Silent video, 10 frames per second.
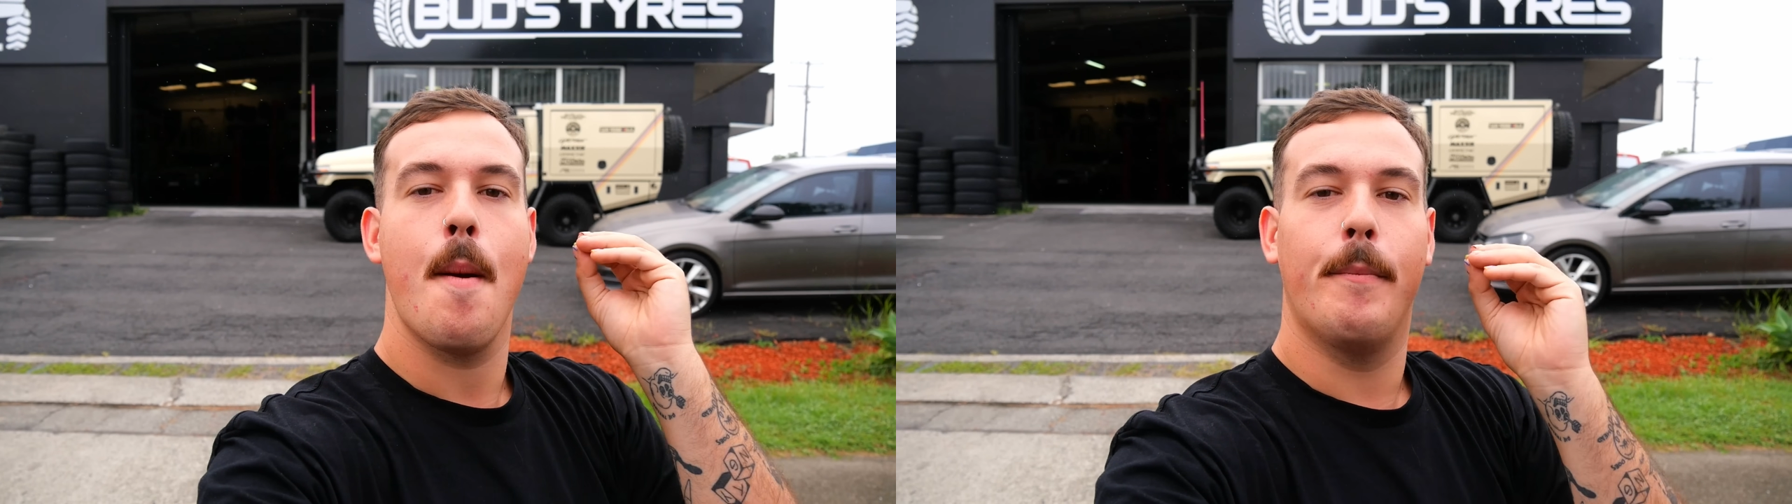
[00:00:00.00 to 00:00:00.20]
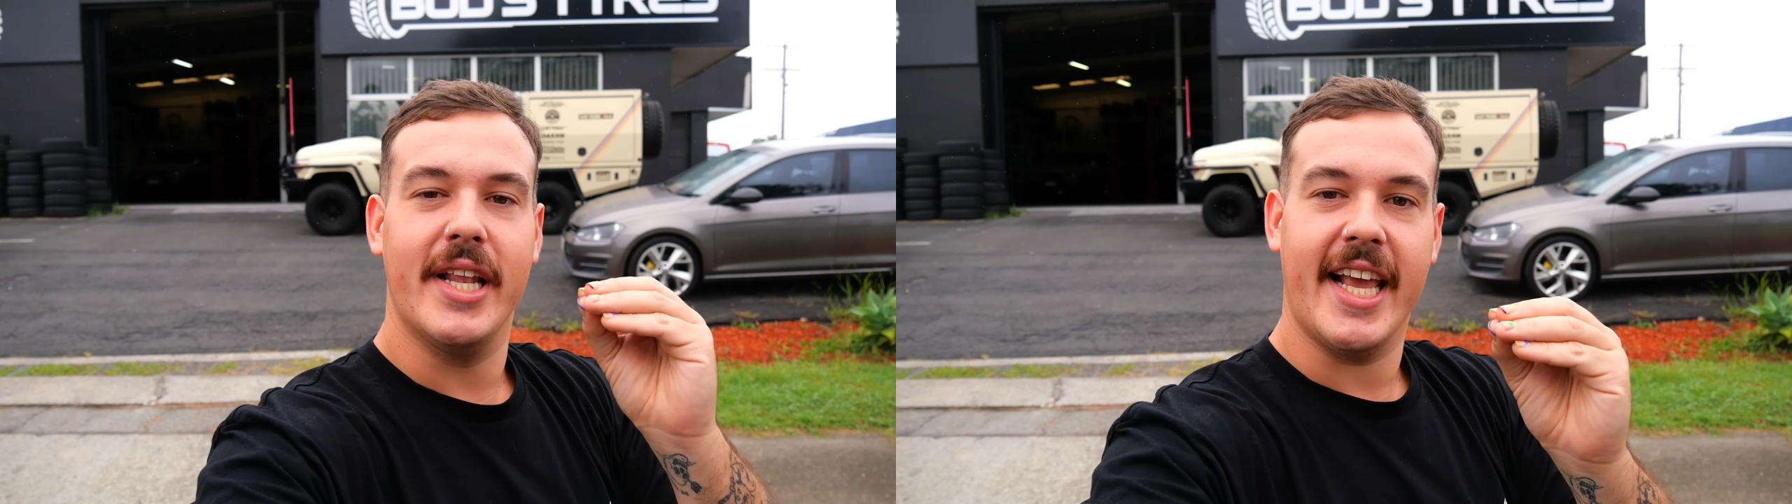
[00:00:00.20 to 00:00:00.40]

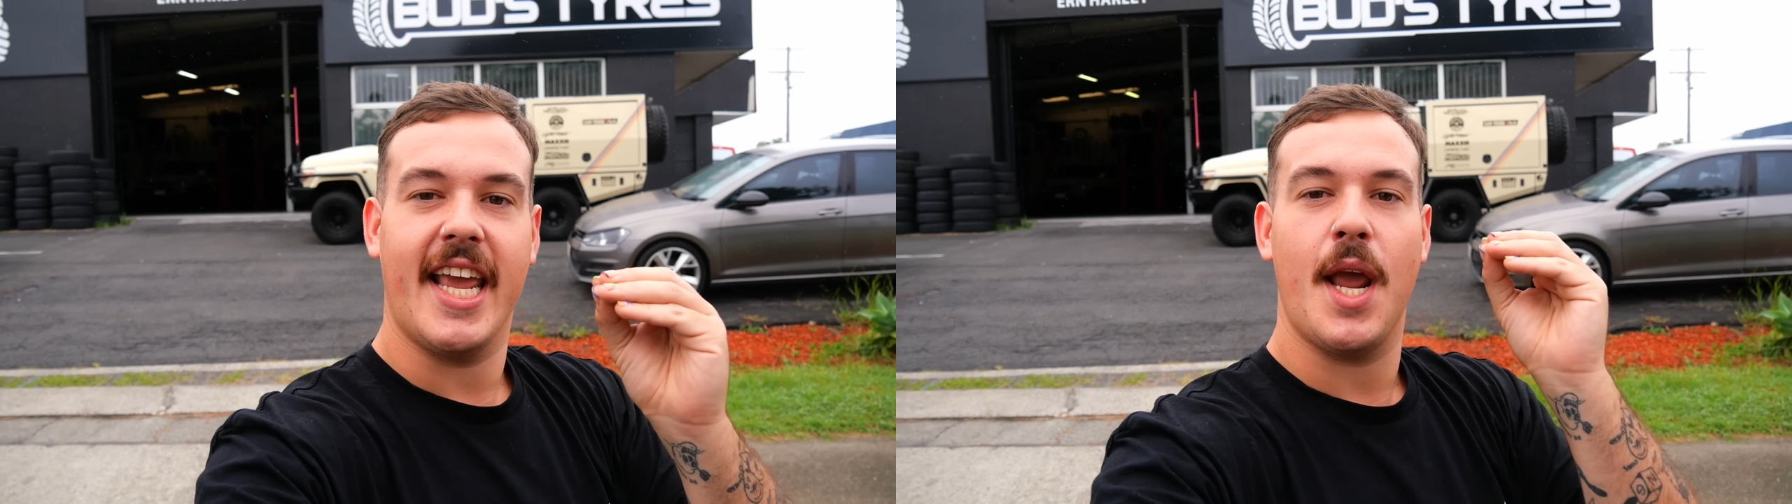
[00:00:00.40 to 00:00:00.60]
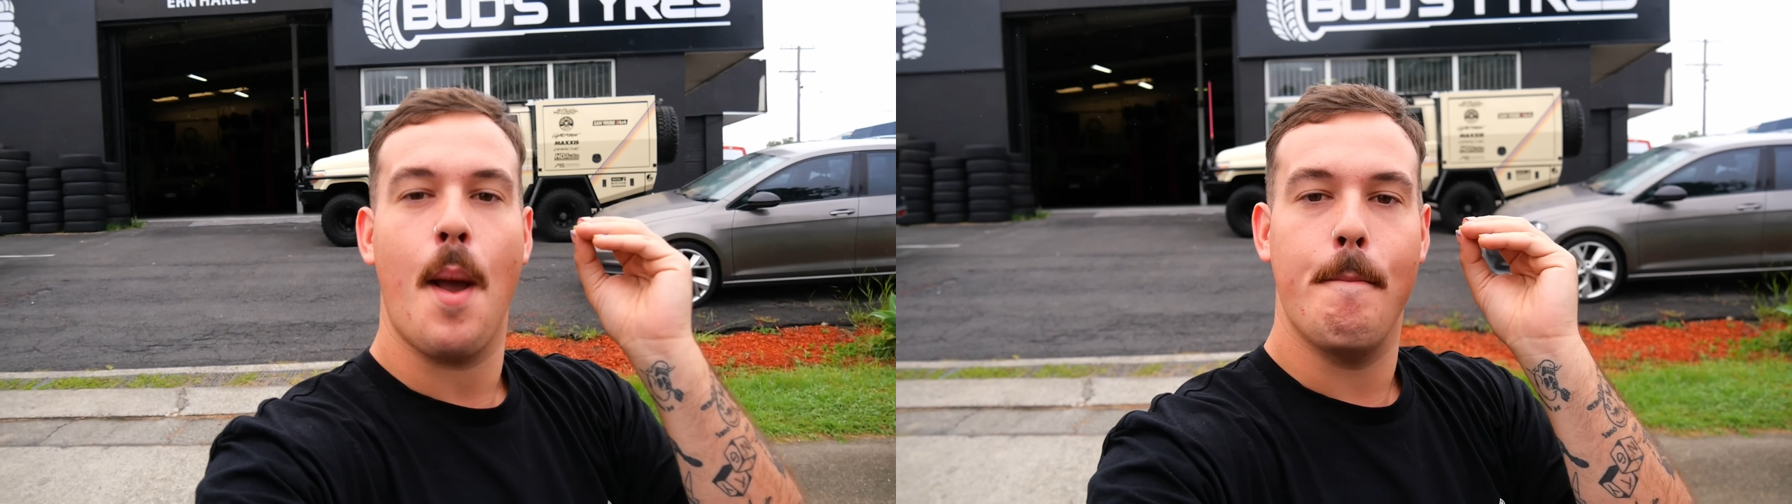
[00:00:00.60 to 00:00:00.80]

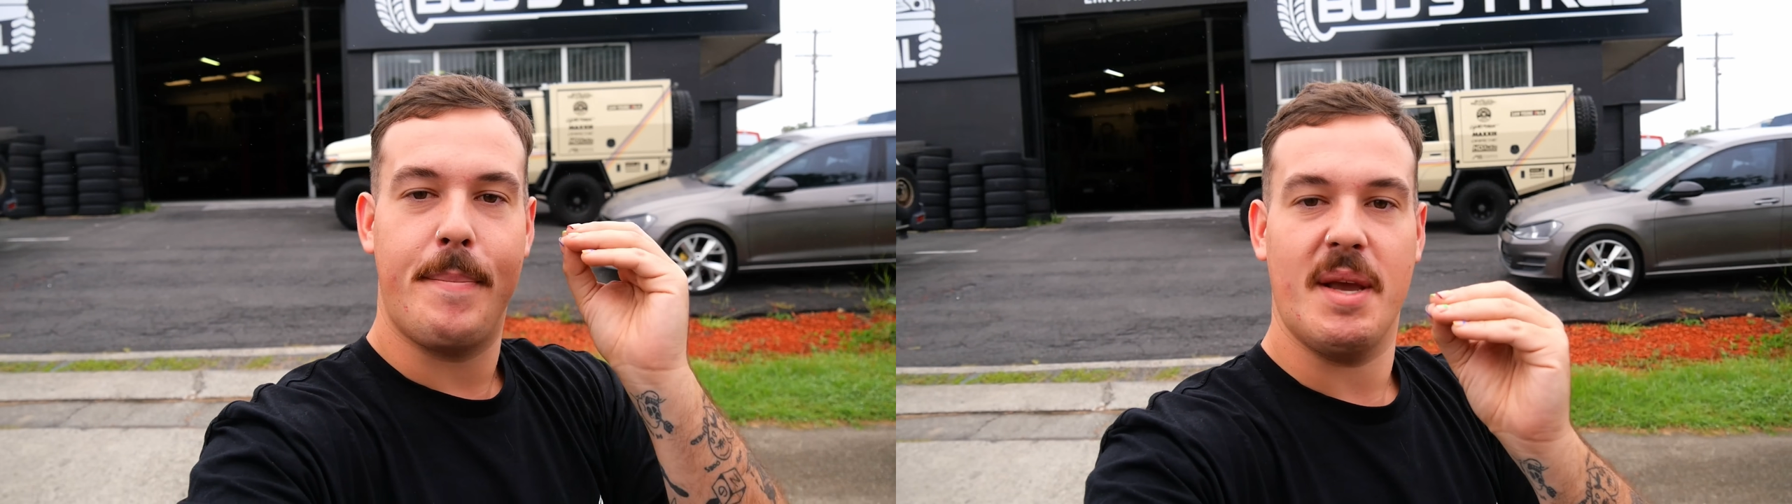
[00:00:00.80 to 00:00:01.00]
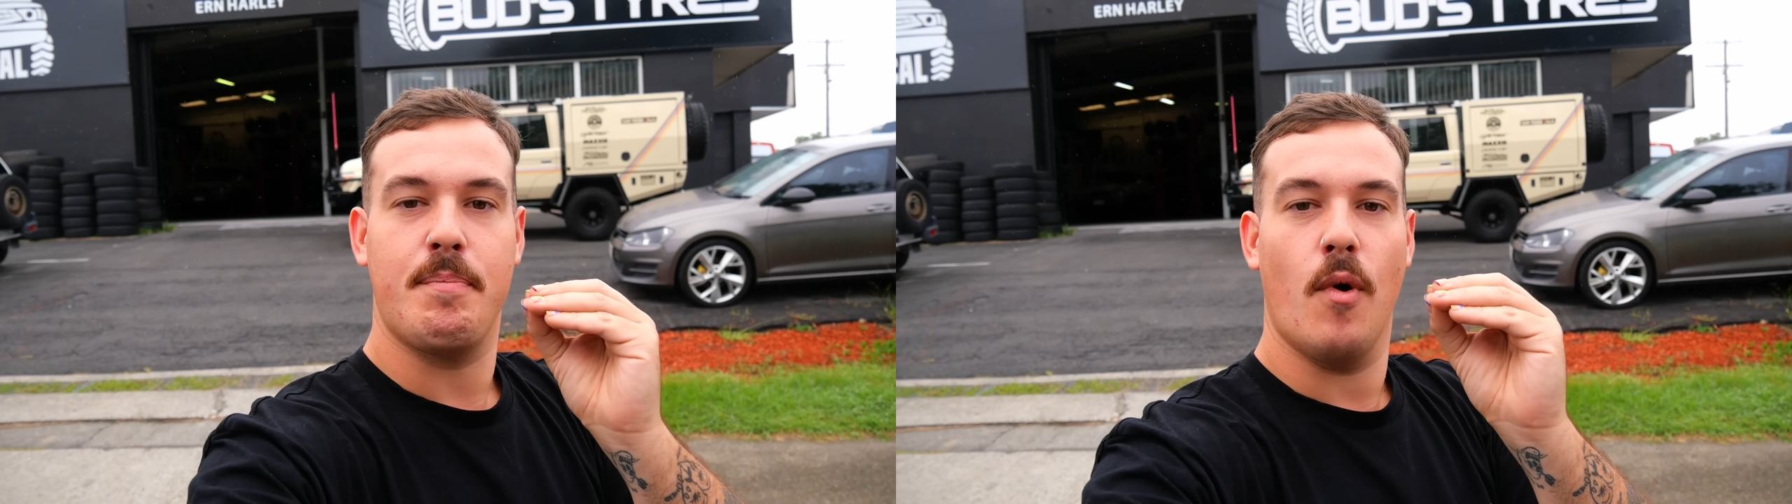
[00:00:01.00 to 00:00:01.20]
blingy
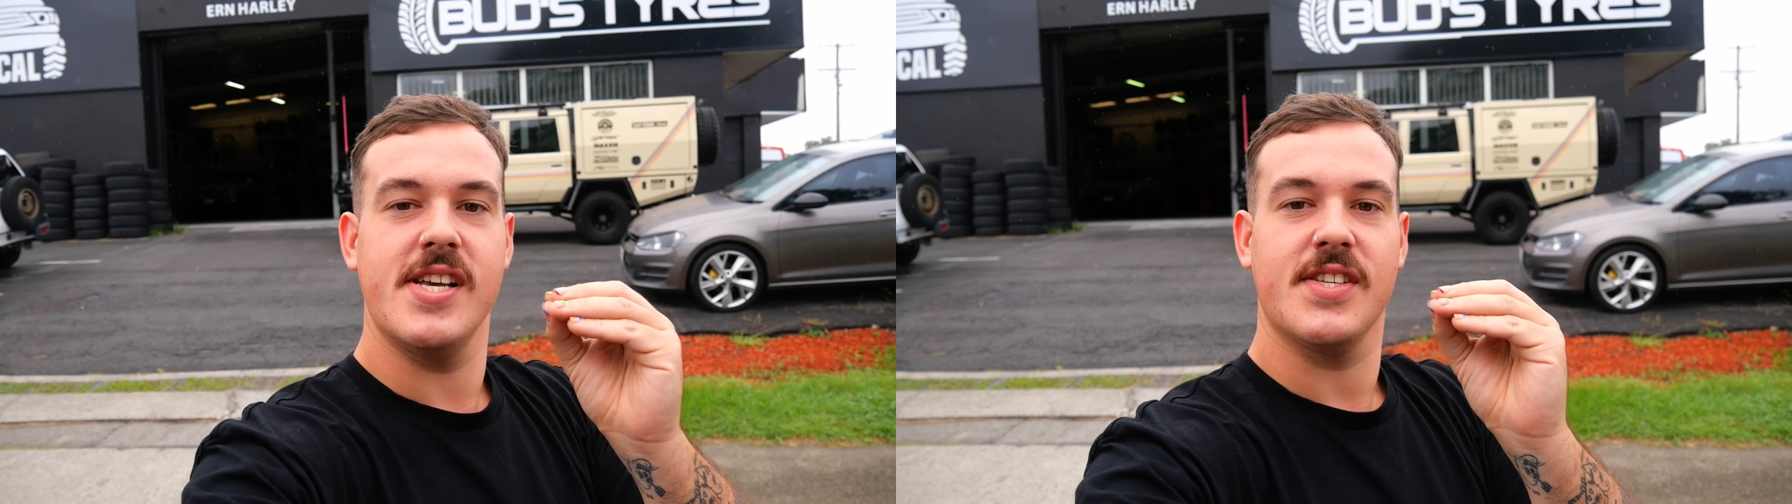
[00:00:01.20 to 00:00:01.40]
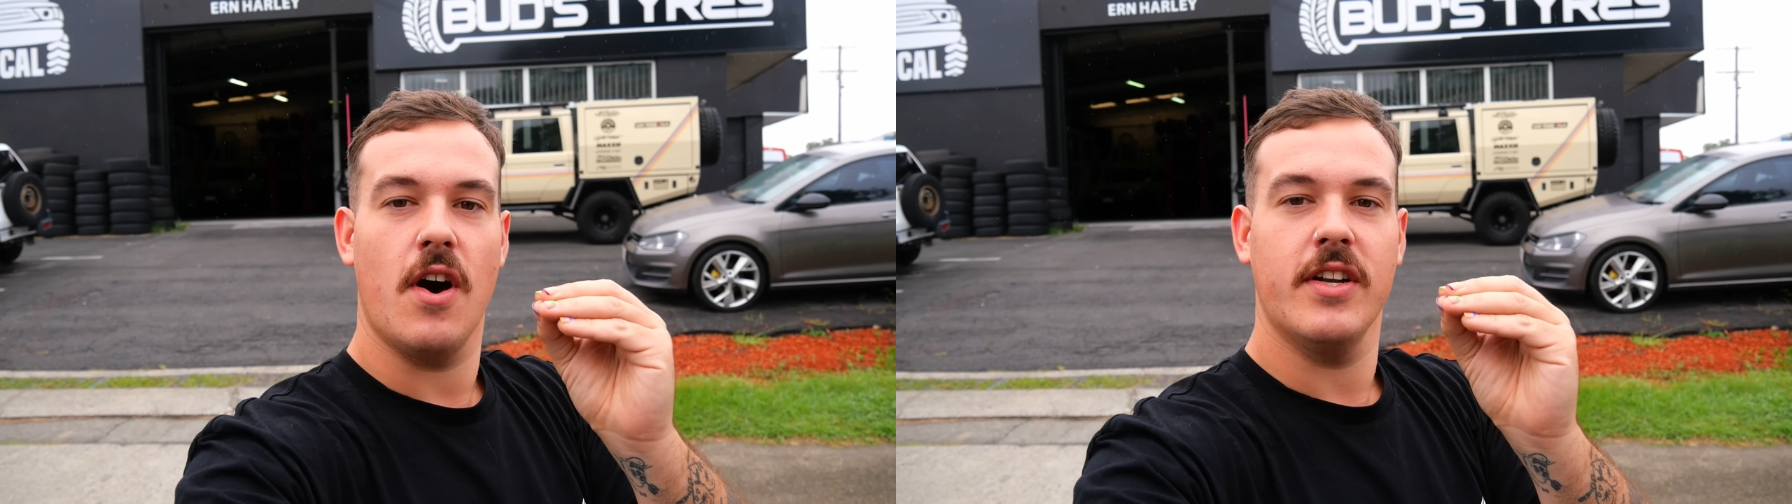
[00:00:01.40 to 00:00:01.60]
big
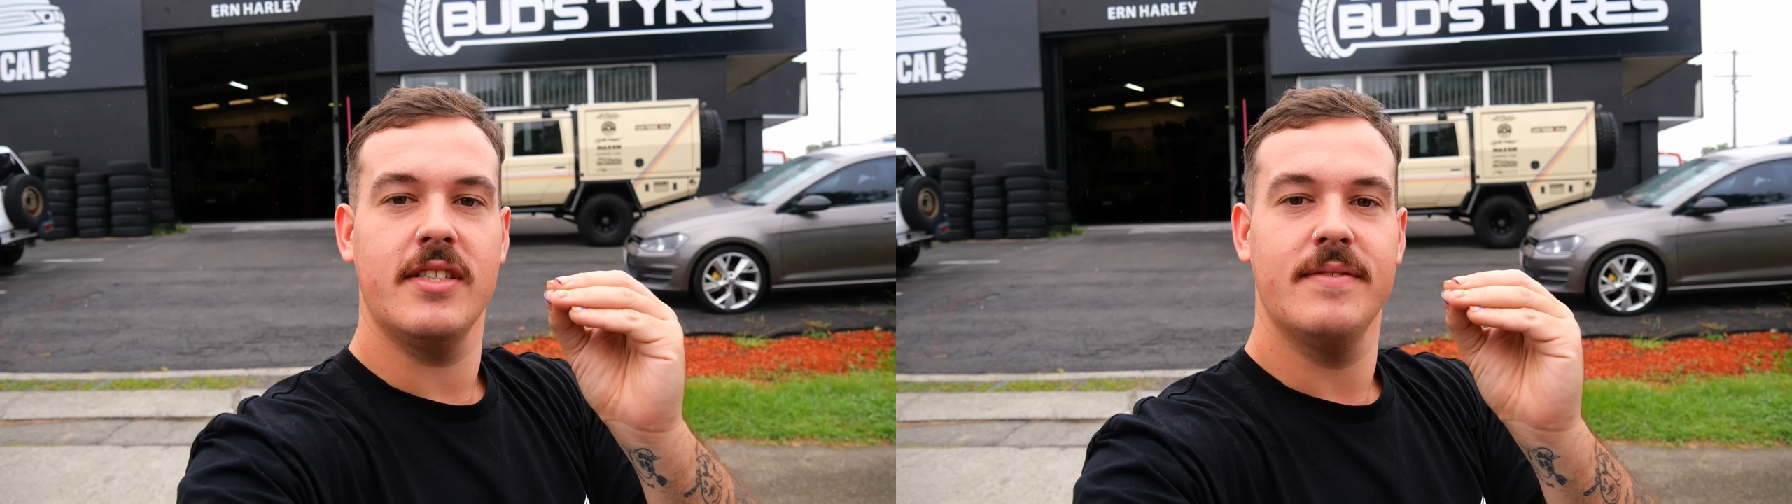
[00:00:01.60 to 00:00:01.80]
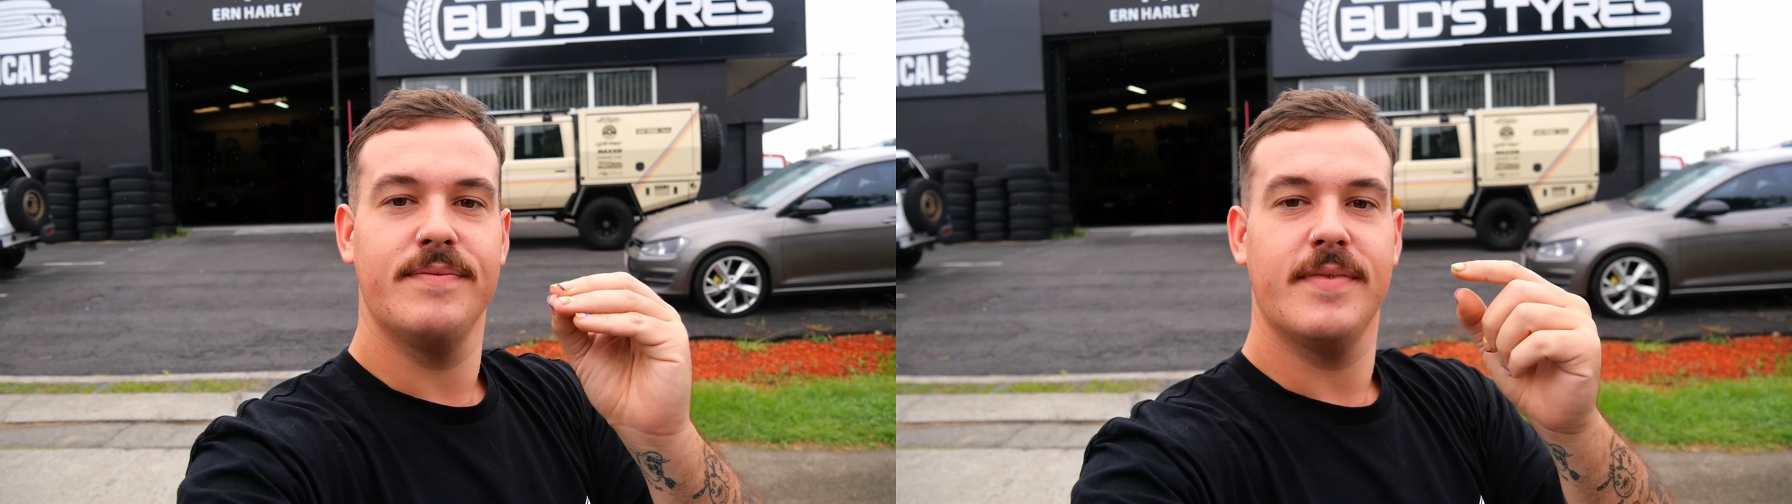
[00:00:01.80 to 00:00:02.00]
boys on.